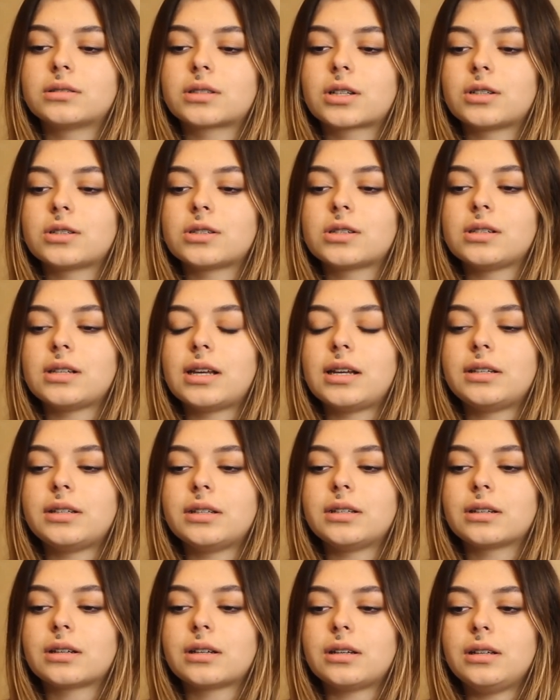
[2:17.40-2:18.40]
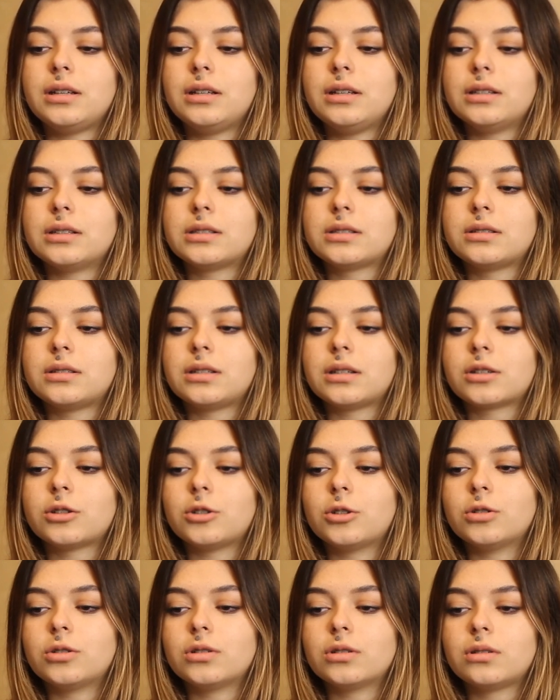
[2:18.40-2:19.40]
translating its
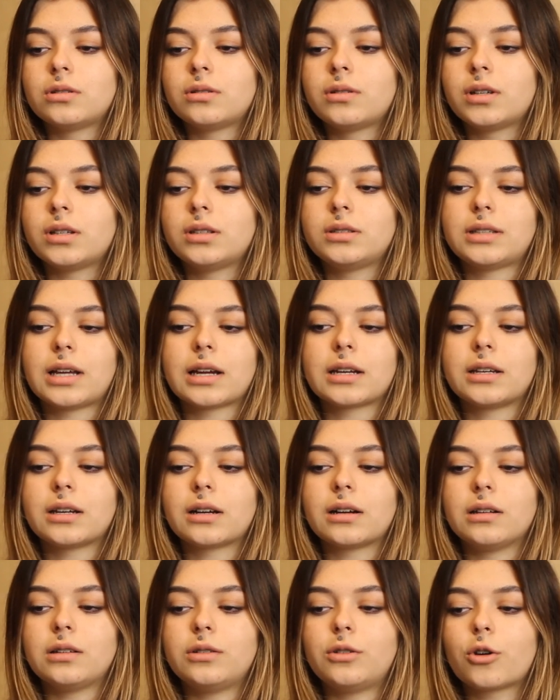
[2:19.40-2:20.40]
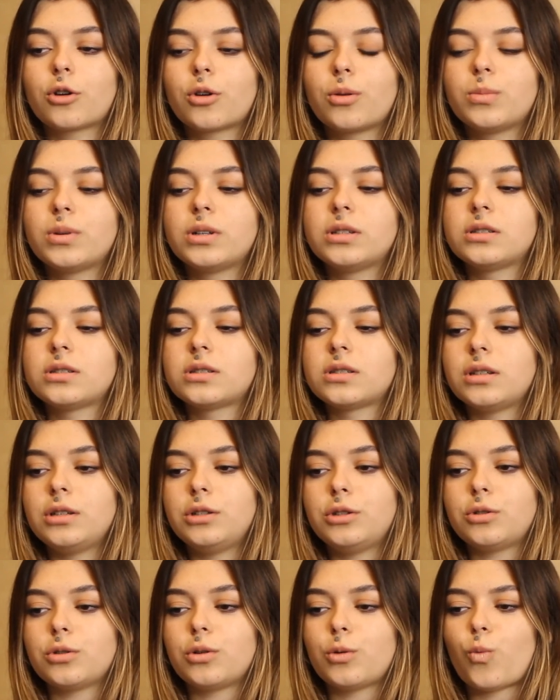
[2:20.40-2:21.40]
technical documents
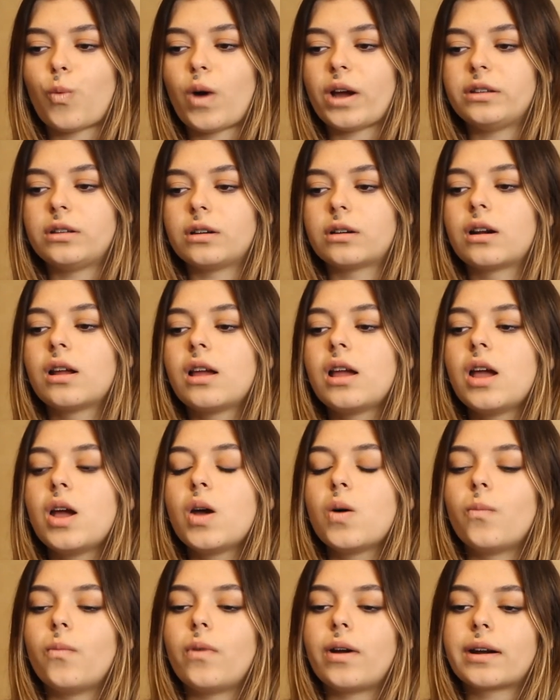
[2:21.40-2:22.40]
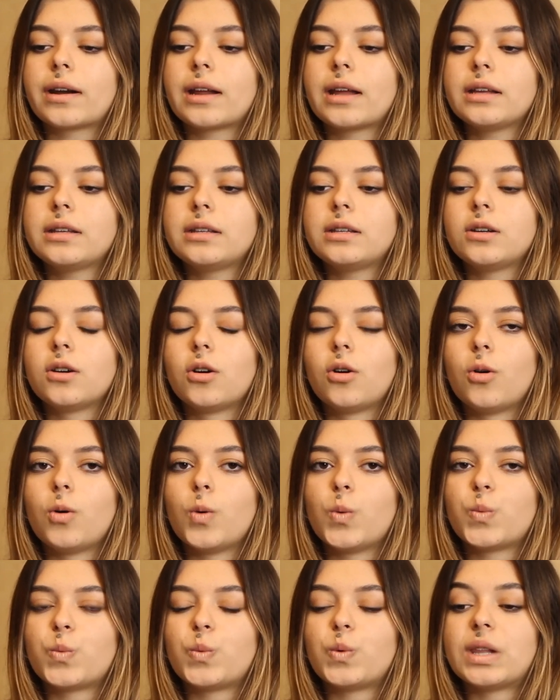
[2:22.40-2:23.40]
into a wider variety
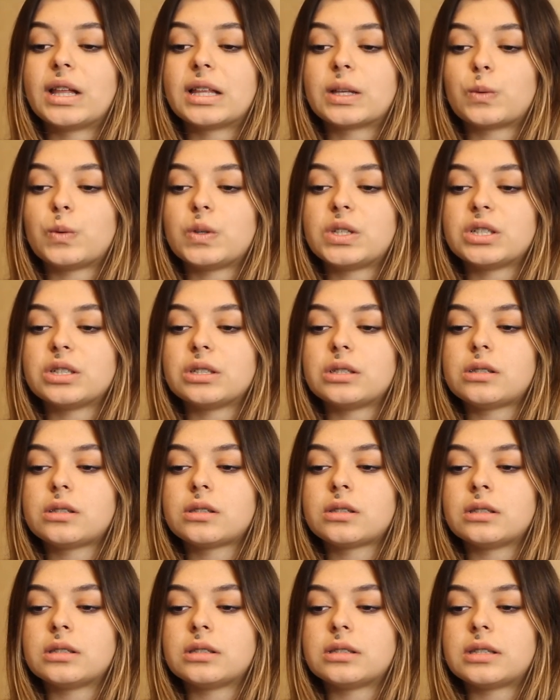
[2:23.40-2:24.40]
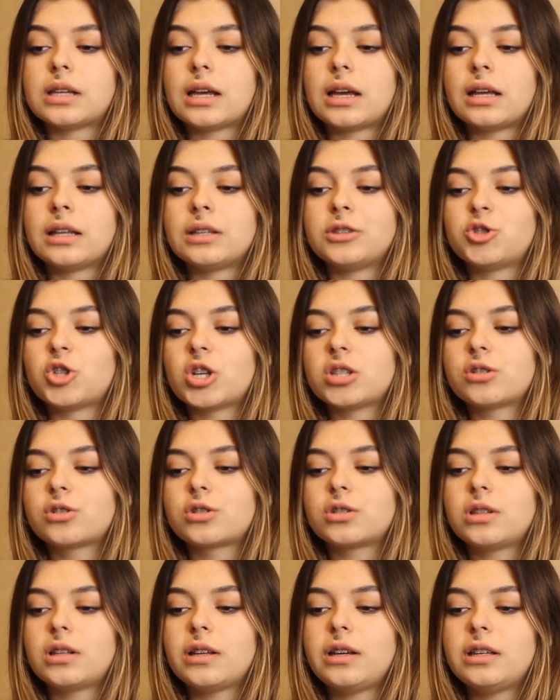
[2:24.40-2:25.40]
of languages than
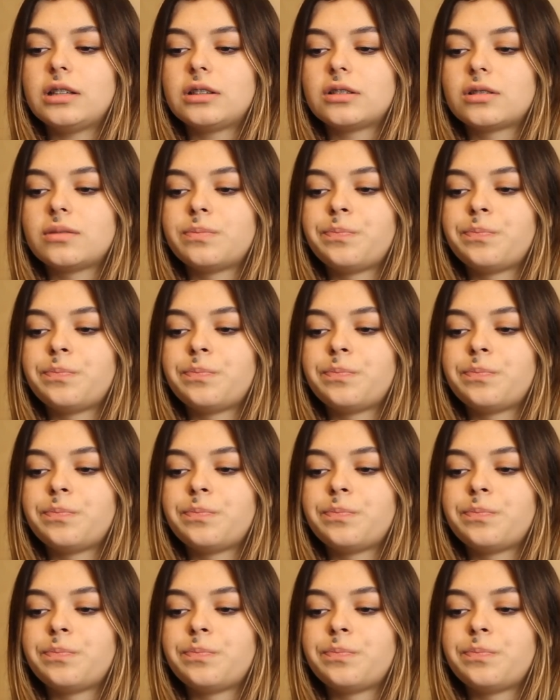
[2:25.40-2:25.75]
generally